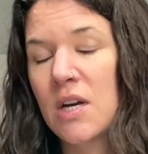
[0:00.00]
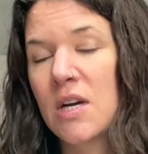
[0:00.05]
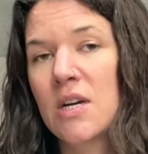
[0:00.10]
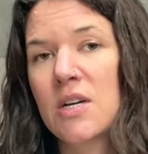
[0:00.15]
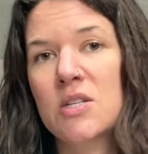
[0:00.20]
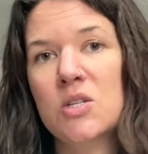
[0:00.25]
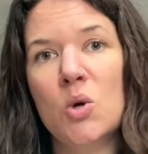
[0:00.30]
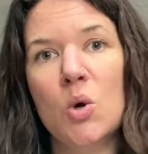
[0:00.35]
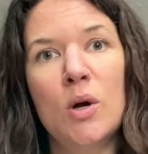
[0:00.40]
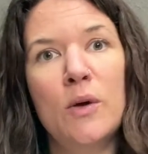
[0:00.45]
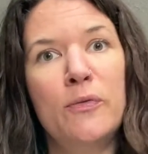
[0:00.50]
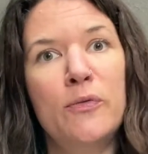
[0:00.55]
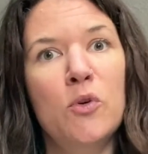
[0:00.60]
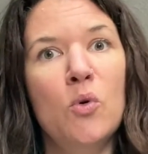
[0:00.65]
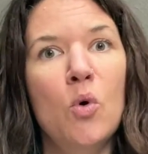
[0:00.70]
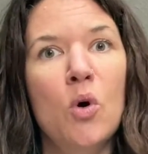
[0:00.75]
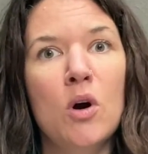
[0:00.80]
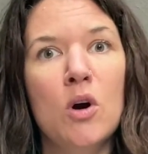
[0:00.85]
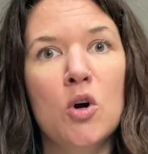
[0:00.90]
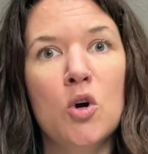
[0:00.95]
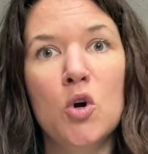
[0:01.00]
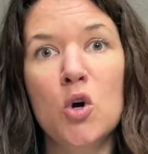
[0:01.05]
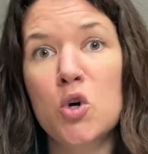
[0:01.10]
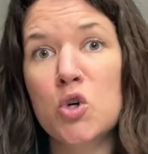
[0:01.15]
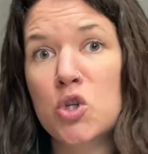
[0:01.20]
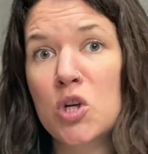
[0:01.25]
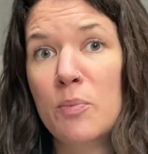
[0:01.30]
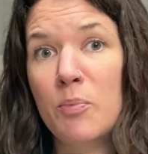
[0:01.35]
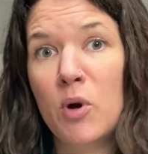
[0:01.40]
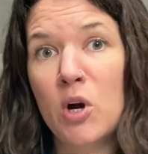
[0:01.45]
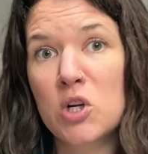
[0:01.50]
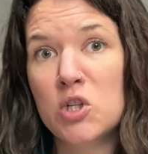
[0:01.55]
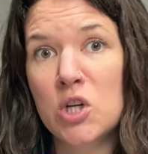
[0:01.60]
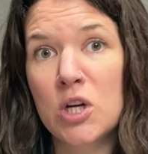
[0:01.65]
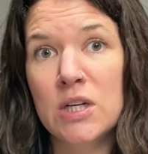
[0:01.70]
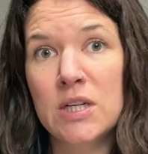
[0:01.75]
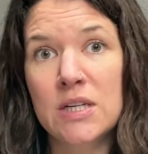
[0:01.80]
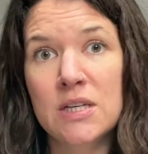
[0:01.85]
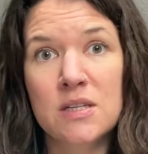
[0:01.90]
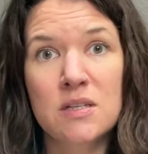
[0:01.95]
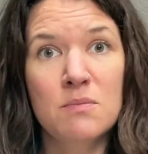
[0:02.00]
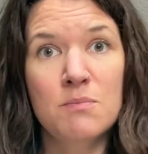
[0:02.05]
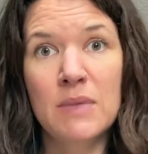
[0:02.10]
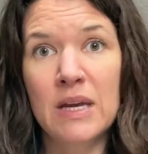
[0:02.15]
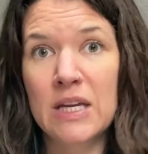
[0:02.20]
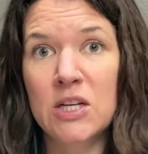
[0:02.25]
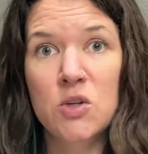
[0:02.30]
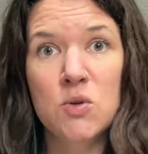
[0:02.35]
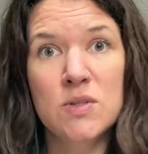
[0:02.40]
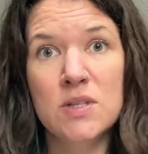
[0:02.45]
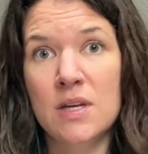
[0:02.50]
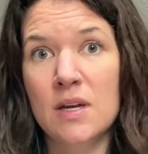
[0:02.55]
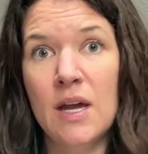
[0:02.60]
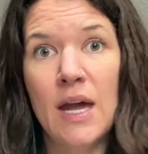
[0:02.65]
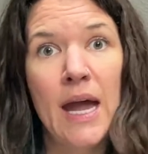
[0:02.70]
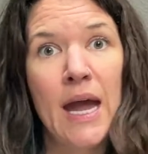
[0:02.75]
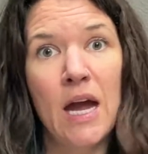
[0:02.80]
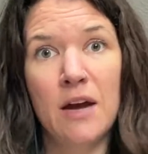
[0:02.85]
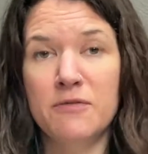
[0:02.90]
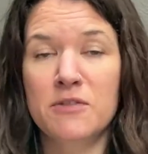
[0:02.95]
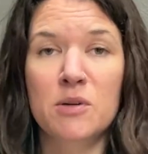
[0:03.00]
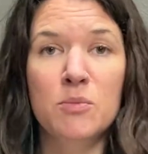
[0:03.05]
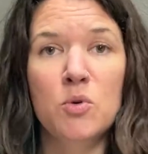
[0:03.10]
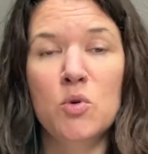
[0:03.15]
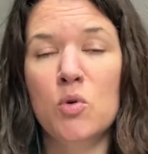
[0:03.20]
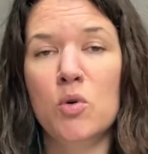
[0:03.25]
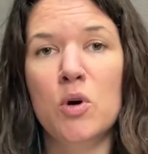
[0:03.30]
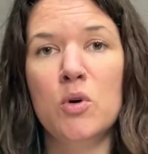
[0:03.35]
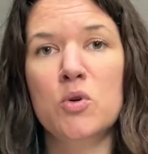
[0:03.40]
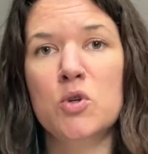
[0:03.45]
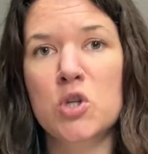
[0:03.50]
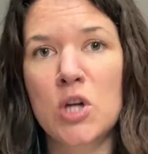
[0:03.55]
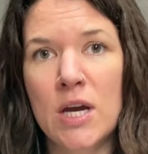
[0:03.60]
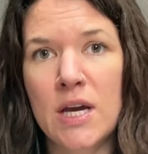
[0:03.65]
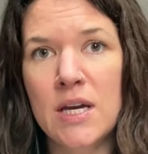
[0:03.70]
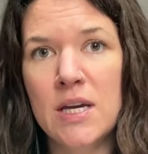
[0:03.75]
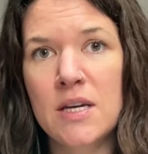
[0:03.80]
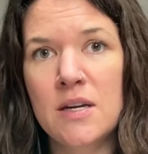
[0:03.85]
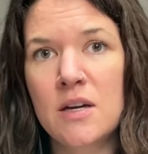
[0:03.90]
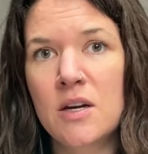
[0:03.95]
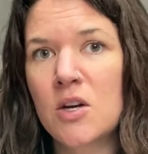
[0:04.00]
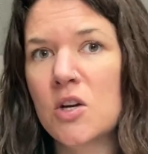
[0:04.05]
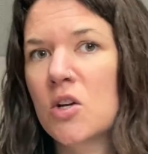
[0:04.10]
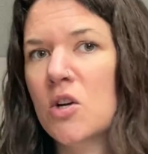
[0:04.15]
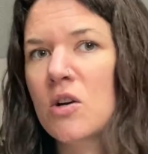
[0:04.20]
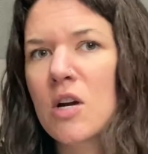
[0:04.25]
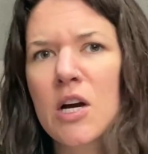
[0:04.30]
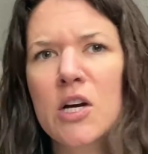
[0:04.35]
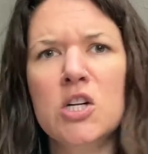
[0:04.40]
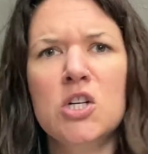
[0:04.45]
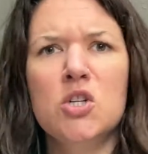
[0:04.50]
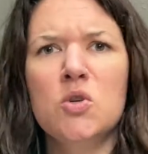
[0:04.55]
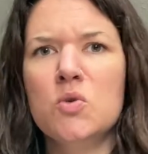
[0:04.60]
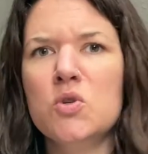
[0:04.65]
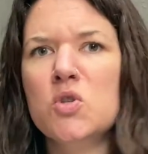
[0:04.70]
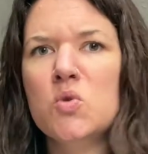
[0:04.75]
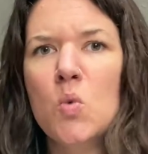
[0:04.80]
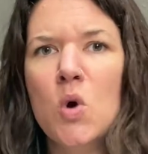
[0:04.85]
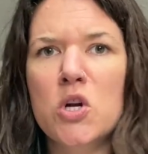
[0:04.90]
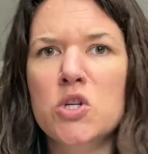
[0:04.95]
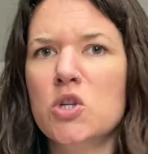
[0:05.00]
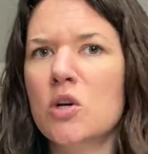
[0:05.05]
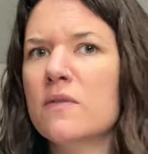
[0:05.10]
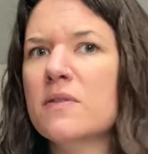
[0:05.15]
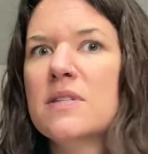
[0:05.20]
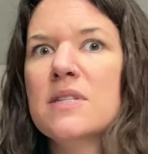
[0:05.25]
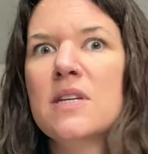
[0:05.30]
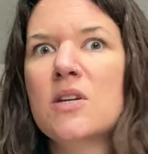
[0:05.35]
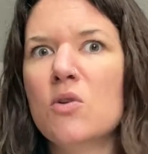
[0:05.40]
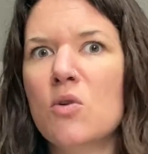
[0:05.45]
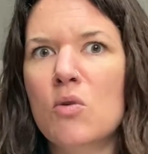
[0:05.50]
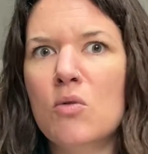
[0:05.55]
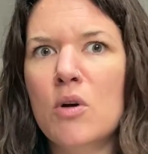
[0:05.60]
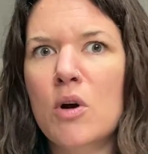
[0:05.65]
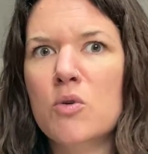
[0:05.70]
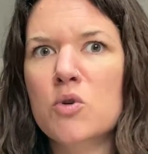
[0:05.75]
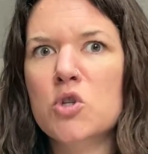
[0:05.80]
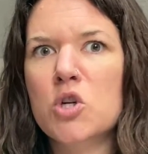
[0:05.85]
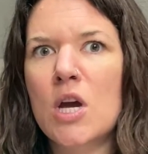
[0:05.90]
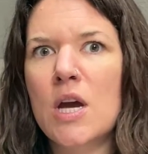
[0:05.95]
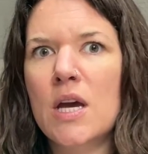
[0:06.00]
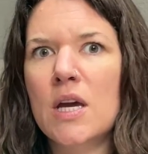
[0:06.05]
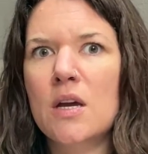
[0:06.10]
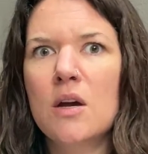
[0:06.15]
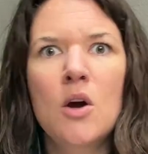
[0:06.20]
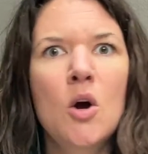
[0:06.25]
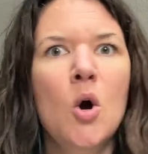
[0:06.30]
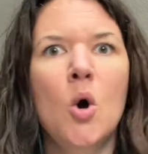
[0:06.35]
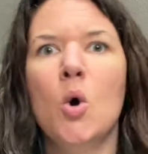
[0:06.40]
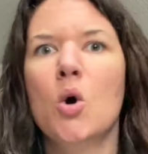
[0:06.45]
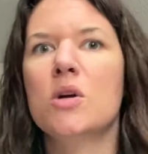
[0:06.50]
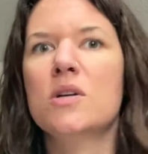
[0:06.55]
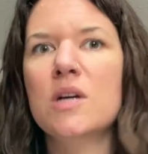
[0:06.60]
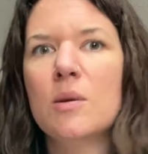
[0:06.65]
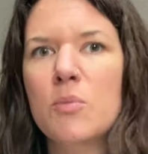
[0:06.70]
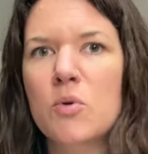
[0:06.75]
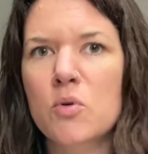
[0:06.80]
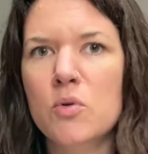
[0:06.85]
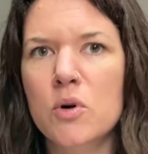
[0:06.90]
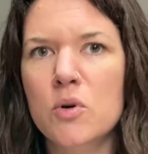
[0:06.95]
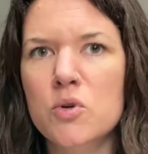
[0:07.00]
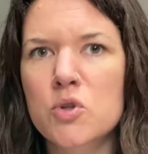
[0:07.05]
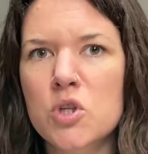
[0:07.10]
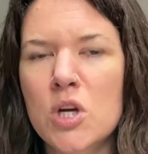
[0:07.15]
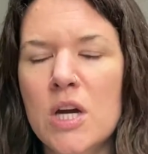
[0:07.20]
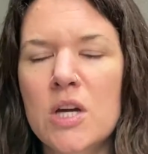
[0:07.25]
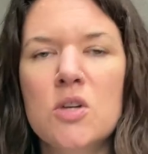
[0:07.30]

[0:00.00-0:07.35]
So if your crochet project is made using half double crochet, you're not going to do a swatch of single crochet or double crochet.